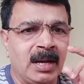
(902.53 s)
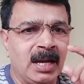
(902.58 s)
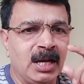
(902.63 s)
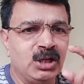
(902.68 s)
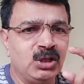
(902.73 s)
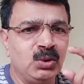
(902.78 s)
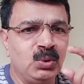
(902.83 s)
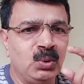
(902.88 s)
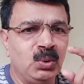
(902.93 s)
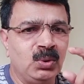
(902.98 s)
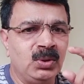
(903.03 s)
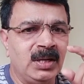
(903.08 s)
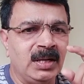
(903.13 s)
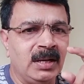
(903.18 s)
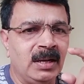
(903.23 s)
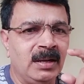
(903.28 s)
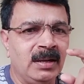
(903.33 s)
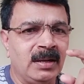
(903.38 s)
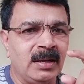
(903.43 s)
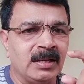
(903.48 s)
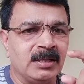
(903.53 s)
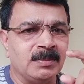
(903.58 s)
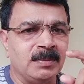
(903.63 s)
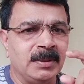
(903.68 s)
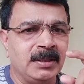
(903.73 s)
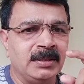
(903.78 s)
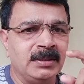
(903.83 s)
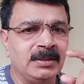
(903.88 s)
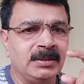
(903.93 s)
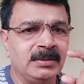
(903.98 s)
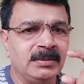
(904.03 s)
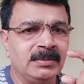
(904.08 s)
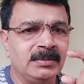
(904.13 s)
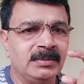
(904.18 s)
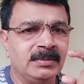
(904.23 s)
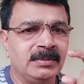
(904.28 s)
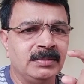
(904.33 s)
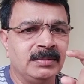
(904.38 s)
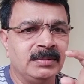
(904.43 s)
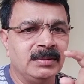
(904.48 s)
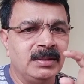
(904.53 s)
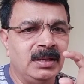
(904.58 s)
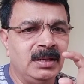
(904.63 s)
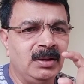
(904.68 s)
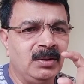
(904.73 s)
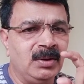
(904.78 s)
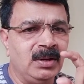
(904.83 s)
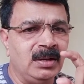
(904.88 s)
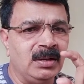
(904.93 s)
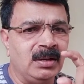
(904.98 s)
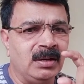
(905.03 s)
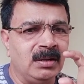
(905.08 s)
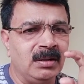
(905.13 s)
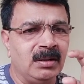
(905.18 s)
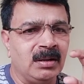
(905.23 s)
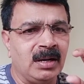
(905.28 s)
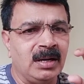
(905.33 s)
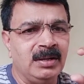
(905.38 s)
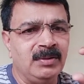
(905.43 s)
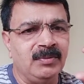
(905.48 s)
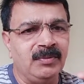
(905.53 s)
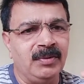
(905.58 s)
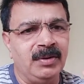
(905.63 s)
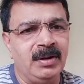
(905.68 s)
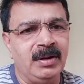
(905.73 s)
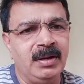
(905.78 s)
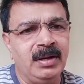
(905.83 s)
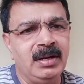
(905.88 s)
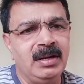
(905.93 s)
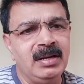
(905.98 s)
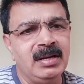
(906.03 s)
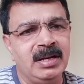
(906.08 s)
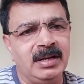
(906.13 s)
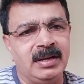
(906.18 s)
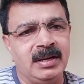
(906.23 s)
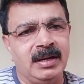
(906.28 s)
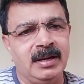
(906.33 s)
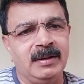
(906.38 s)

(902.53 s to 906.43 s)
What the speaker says: As you know the clear aspect, then you can write in detail.